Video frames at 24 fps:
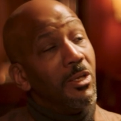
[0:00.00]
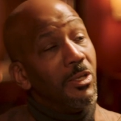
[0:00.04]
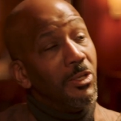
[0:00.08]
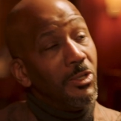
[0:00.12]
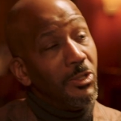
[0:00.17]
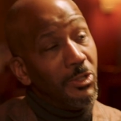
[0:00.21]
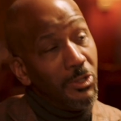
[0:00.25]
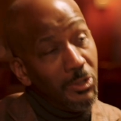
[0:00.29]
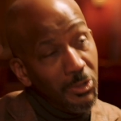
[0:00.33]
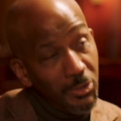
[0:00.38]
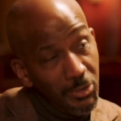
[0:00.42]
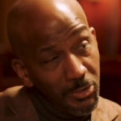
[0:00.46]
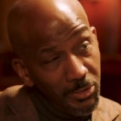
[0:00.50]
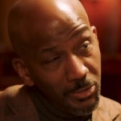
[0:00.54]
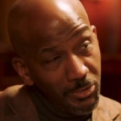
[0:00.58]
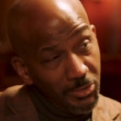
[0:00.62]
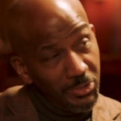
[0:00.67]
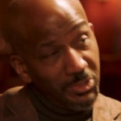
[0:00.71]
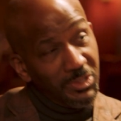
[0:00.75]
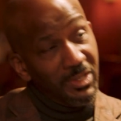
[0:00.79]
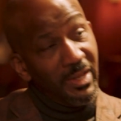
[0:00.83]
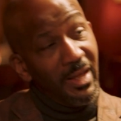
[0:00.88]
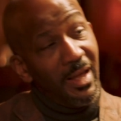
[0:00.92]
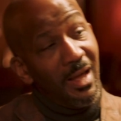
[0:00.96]

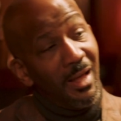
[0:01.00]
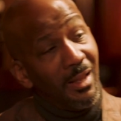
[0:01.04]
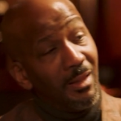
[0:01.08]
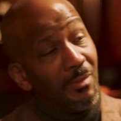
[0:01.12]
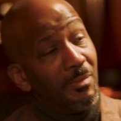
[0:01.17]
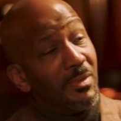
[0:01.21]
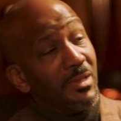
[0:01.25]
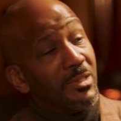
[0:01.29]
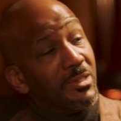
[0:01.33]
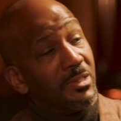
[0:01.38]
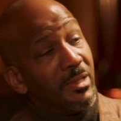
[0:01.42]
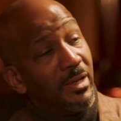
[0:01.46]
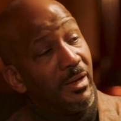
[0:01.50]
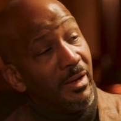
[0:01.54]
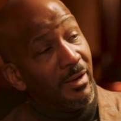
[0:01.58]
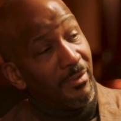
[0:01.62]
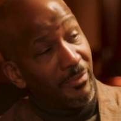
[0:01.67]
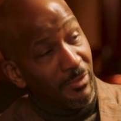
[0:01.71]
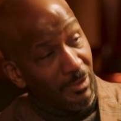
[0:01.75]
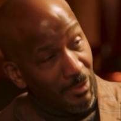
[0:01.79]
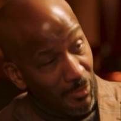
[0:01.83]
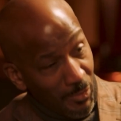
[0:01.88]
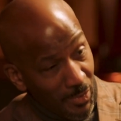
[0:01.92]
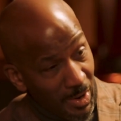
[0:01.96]
use the elements
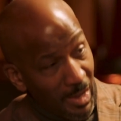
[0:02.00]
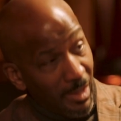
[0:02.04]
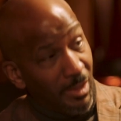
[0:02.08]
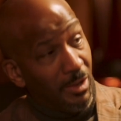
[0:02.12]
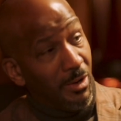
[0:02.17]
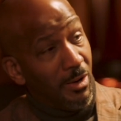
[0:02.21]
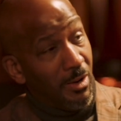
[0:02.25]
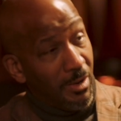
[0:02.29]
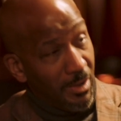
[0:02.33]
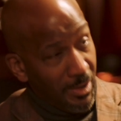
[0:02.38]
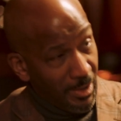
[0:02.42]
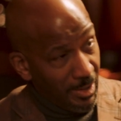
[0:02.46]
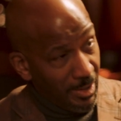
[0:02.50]
of the Weller.